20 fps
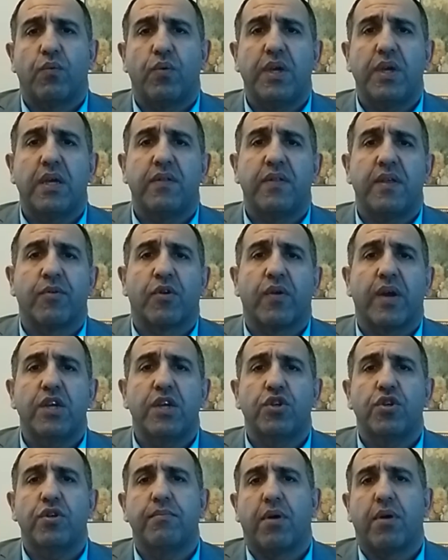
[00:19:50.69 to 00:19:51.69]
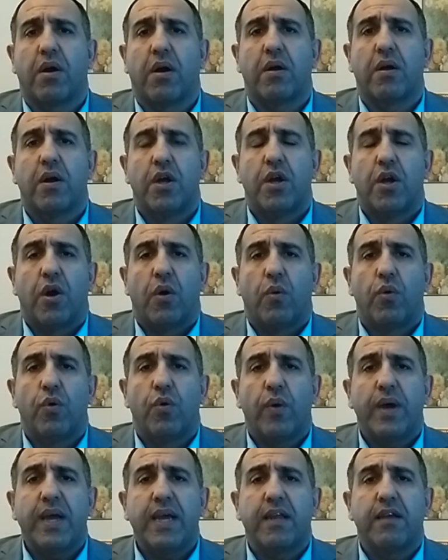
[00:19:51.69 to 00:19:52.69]
we in the immigration bar
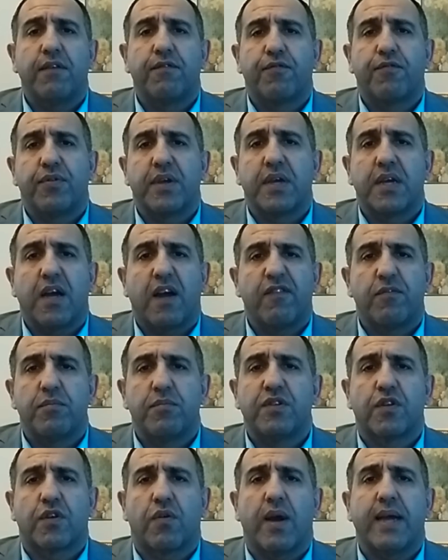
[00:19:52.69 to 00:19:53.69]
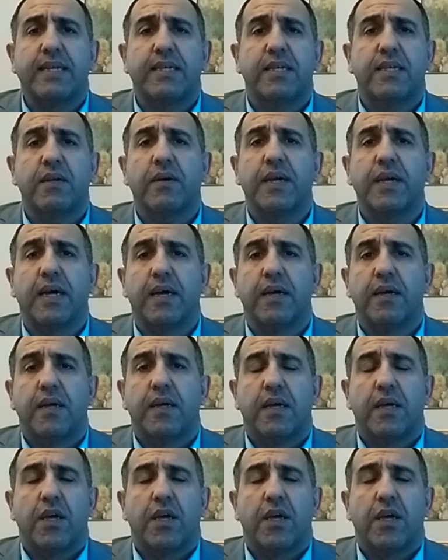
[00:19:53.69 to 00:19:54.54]
were waiting for the government's criteria.